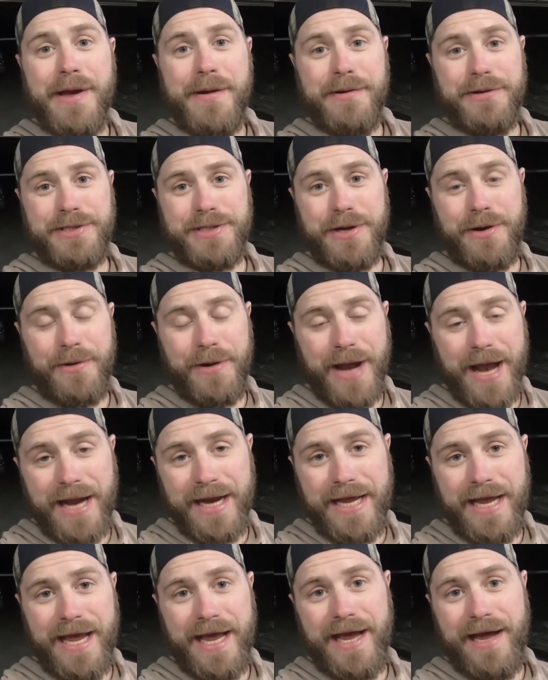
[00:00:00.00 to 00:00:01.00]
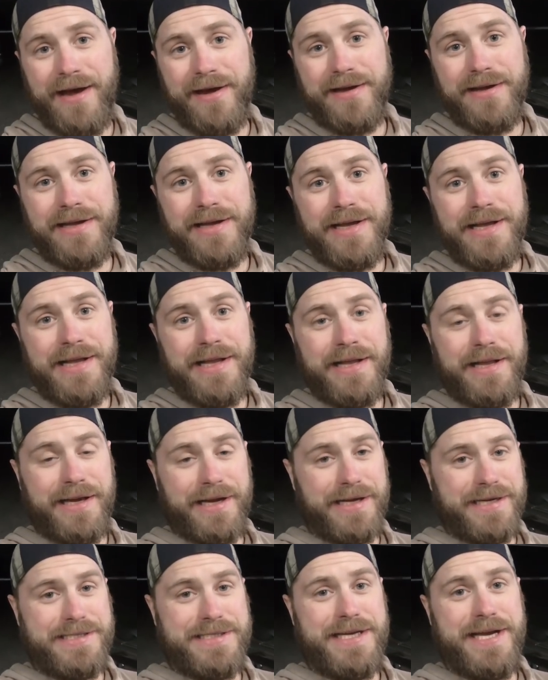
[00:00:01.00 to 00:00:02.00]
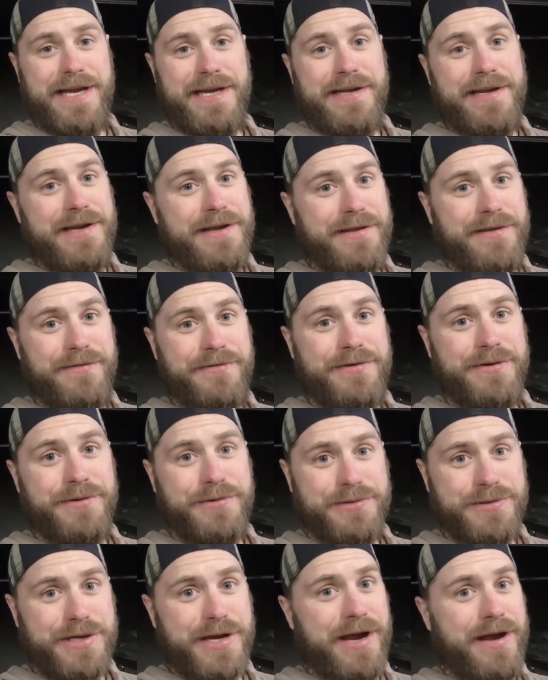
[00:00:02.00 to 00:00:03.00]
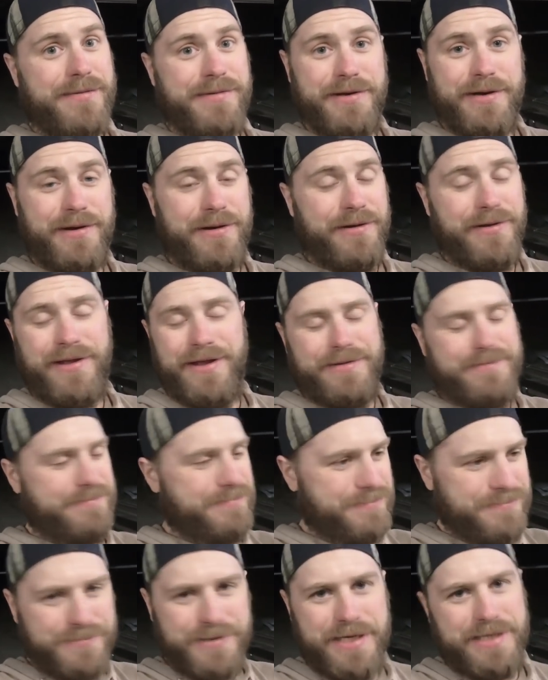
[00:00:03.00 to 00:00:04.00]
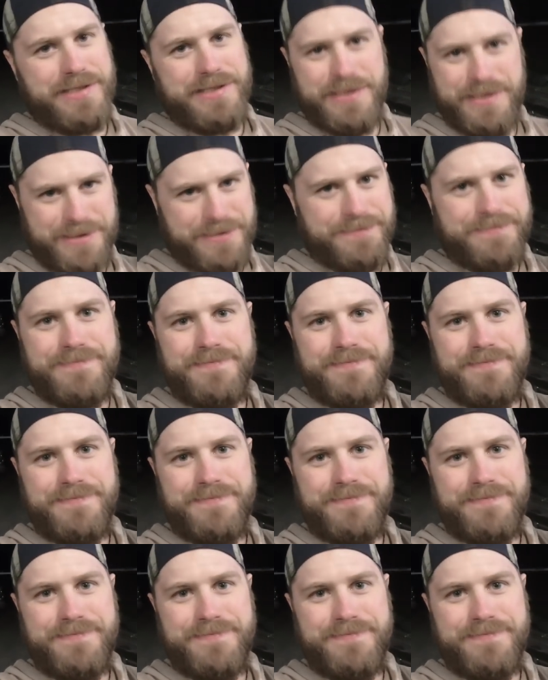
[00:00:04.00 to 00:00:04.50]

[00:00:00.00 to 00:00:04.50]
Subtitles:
So anyhow, like I said, the fuel's coming, all that. It just,